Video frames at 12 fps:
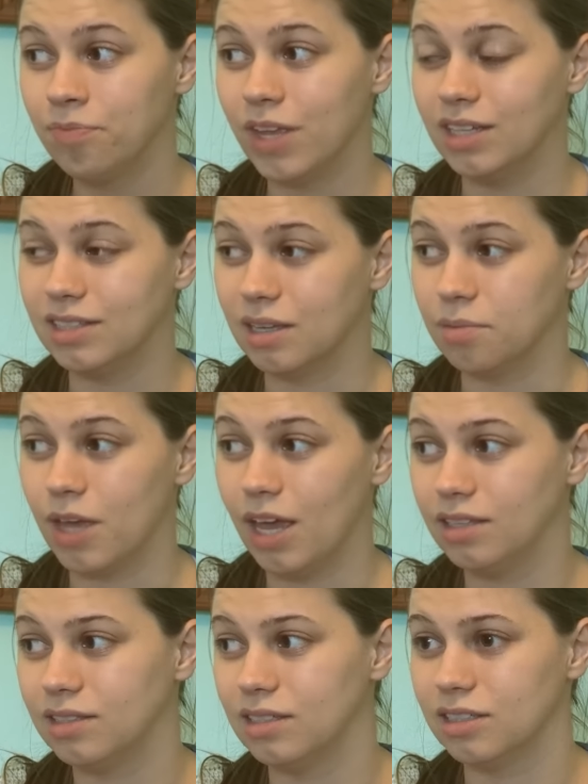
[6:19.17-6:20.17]
in some
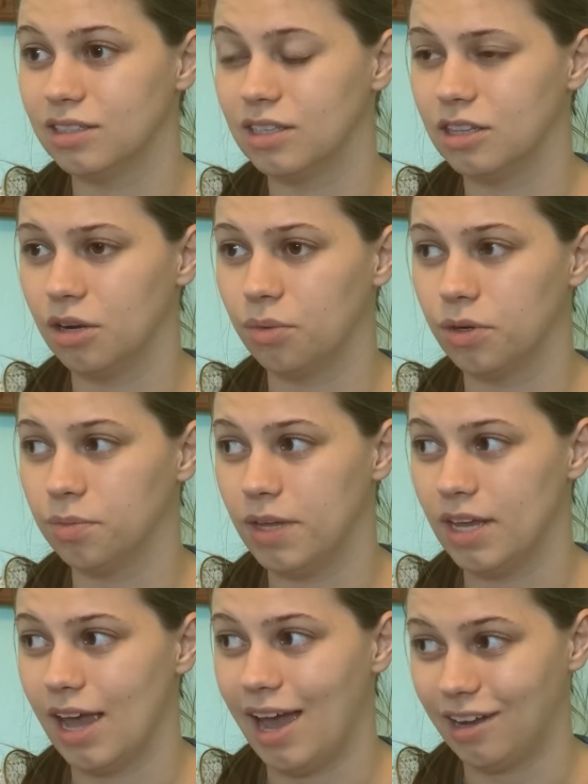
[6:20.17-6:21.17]
cases there would
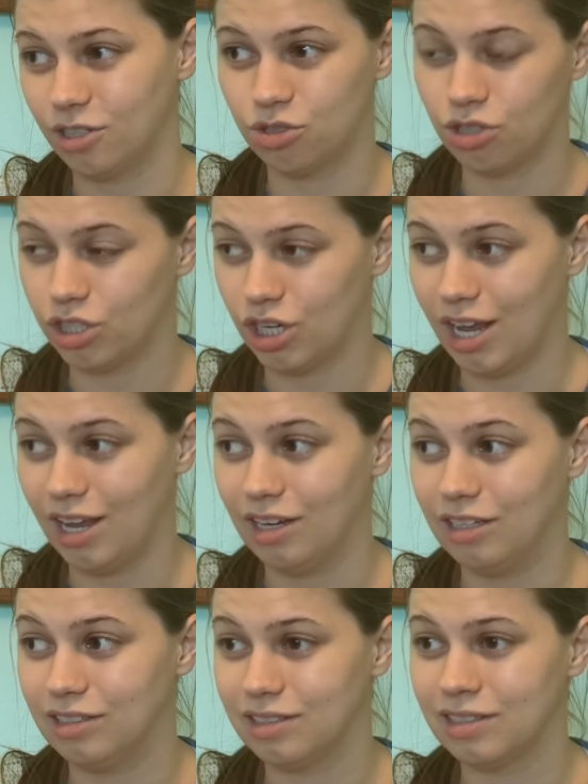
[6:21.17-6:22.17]
be extra
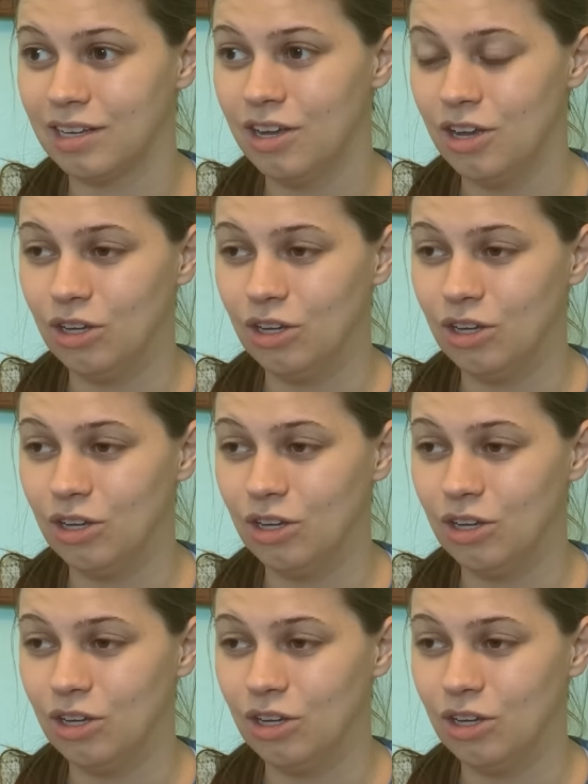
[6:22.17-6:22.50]
chains.